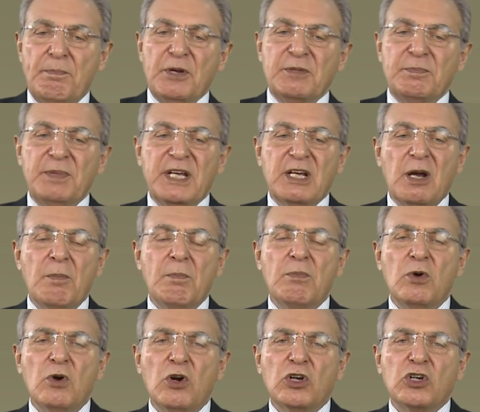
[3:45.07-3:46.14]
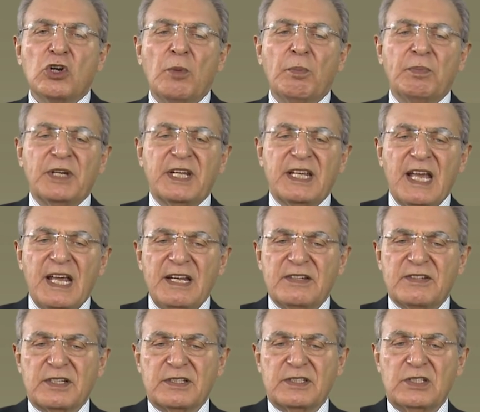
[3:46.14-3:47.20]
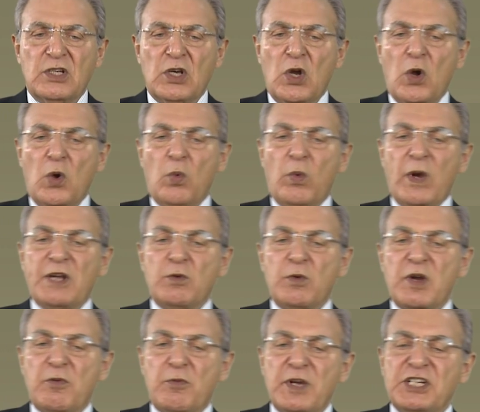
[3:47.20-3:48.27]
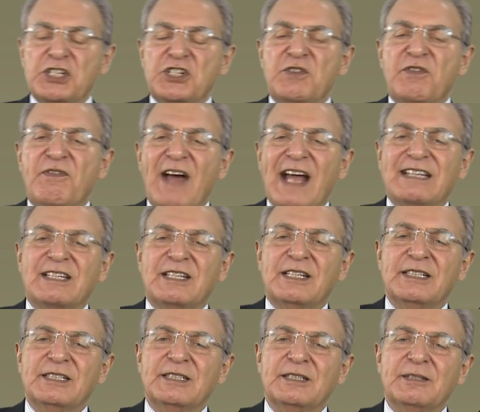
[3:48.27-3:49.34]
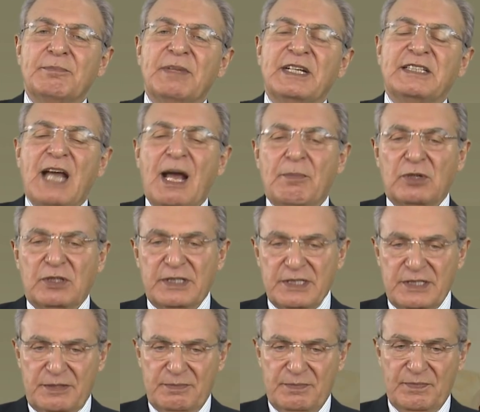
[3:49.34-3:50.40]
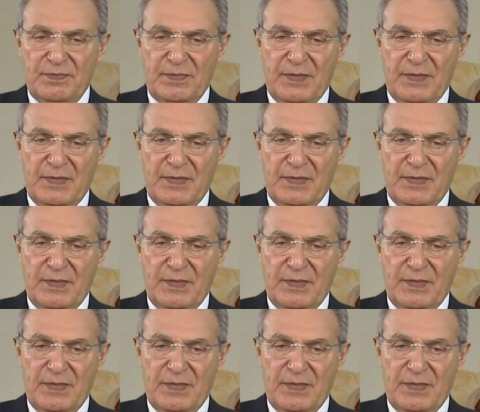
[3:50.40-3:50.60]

but become more complicated when we reach fat metabolism.